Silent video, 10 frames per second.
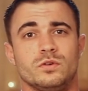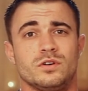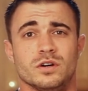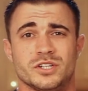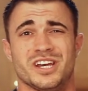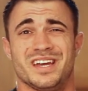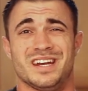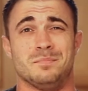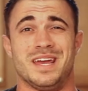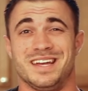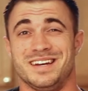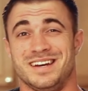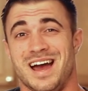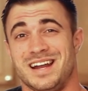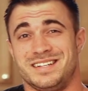cook chicken and make it
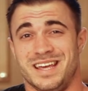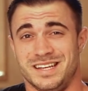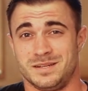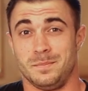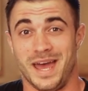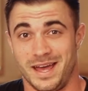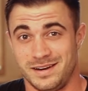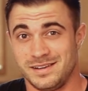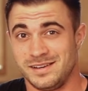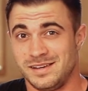not taste bad.